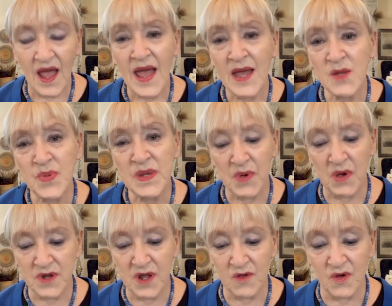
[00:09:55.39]
And Bebo
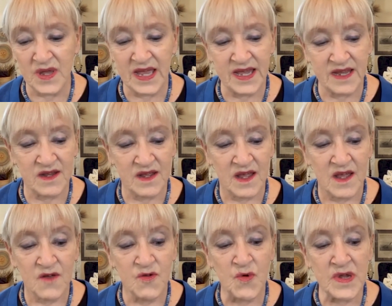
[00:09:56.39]
Knucklehead
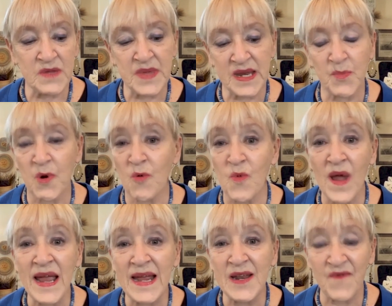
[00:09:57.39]
dreamed that a
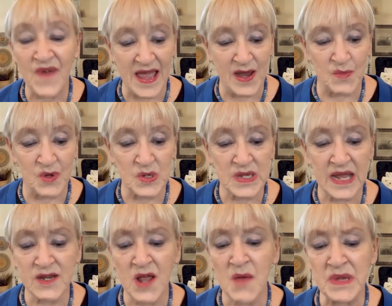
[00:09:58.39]
parade of animals had
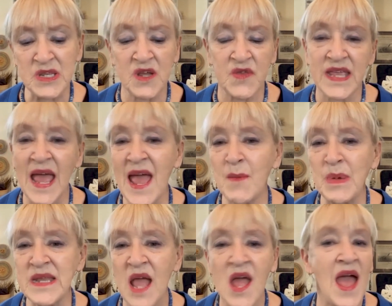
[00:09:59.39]
come into the
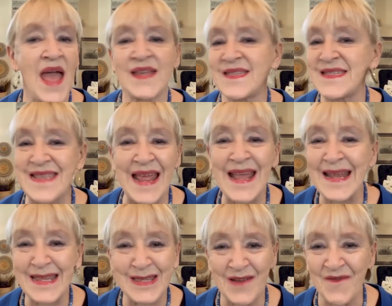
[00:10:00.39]
cabin and
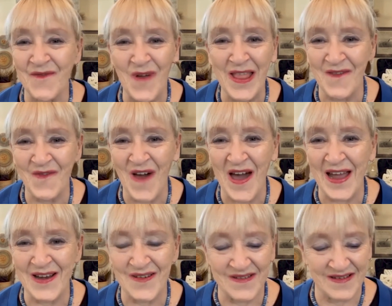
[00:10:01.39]
danced in front of the
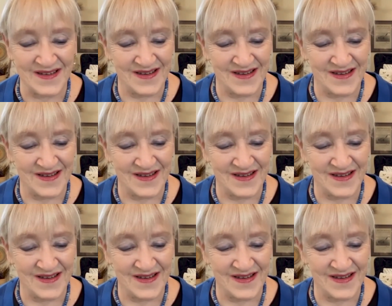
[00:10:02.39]
fire.